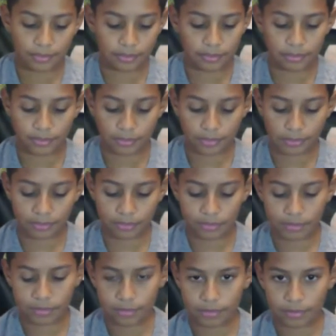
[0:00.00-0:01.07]

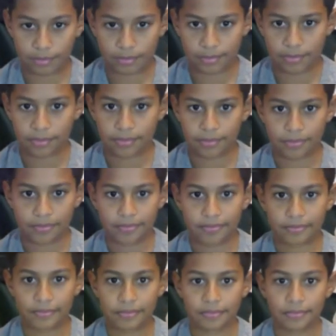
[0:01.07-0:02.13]

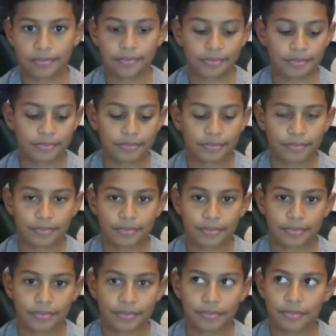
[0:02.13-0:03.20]

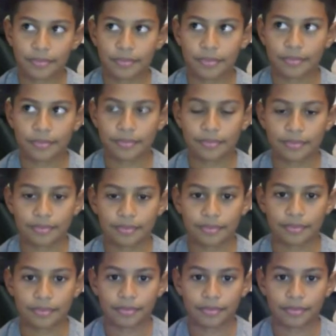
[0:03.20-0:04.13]
The person shown says nothing.